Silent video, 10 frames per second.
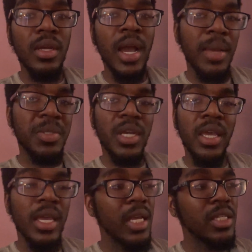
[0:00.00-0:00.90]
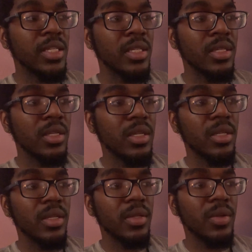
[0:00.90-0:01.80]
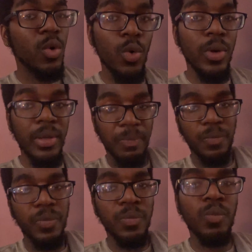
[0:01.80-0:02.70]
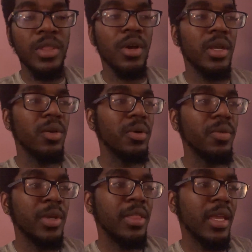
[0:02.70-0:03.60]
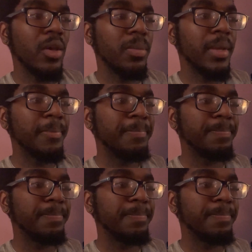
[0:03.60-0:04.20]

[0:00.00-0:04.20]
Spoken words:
I'm Jay is who we think he'll be.